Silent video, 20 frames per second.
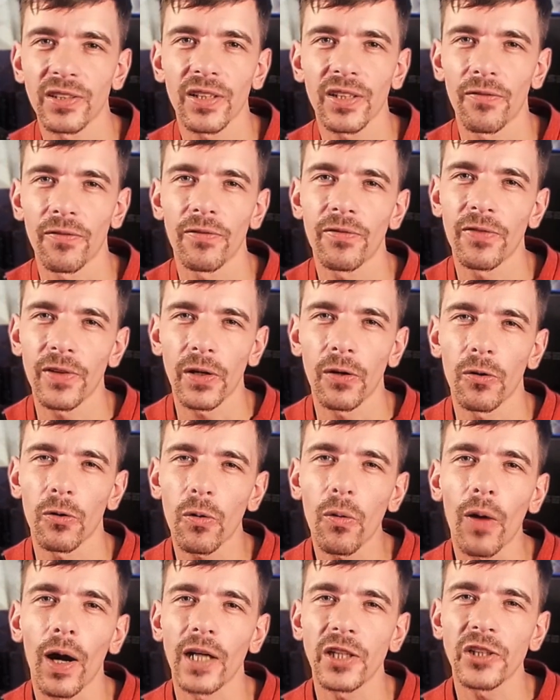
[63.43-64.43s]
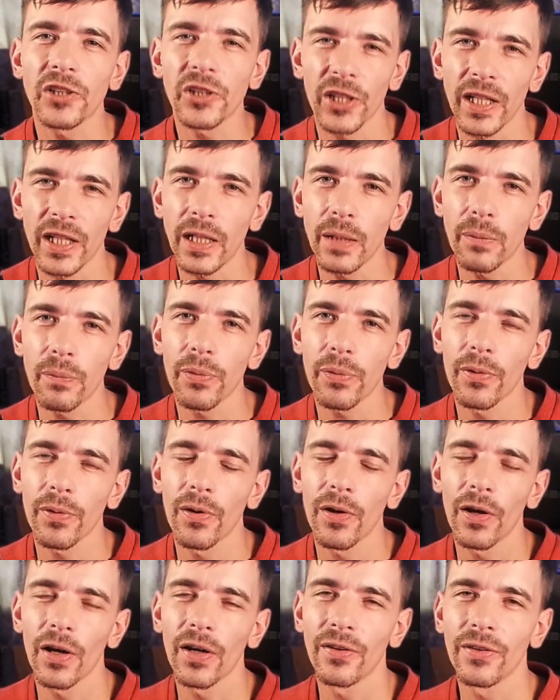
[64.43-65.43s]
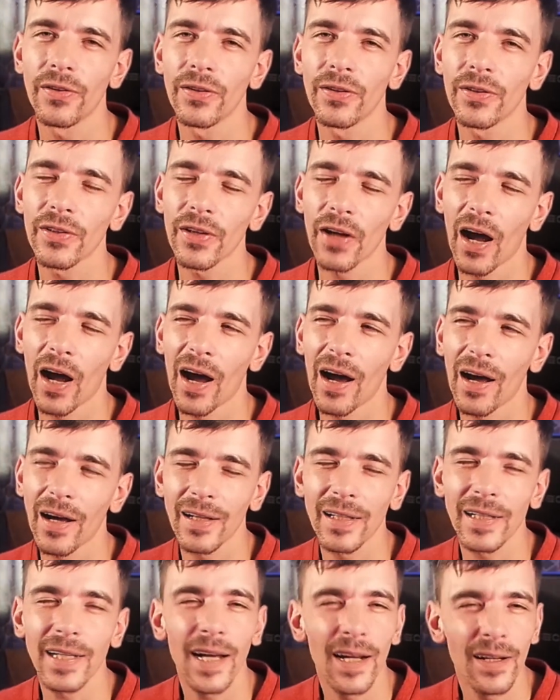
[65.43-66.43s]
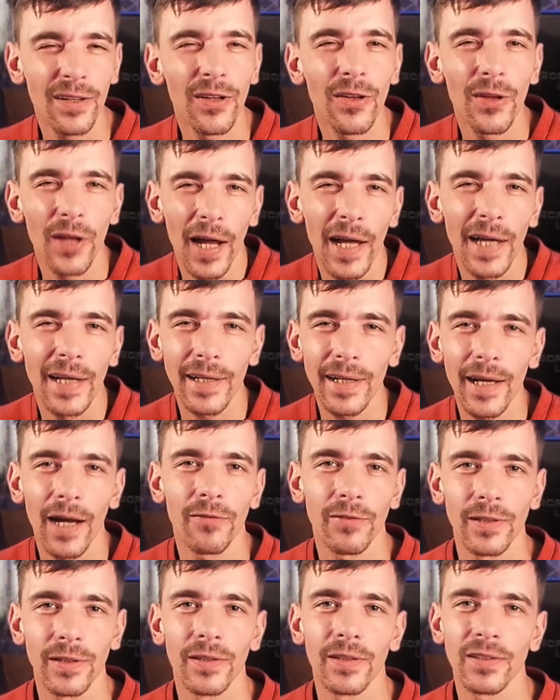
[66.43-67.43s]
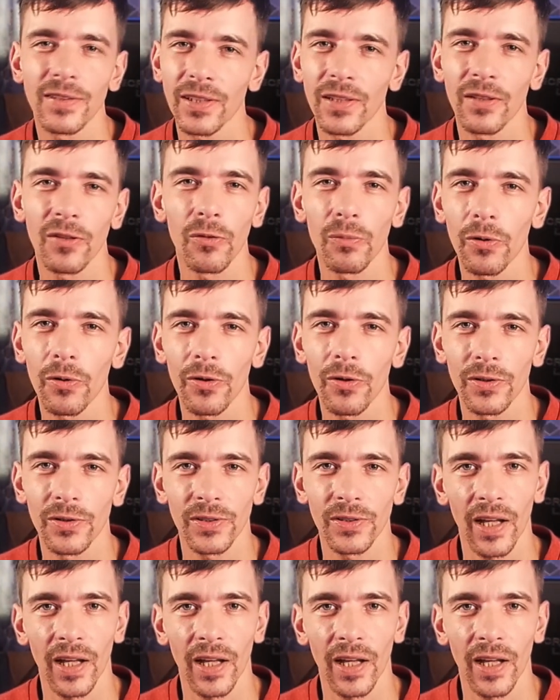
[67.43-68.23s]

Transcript: can feel quite cheap, and I kind of like having the single buttons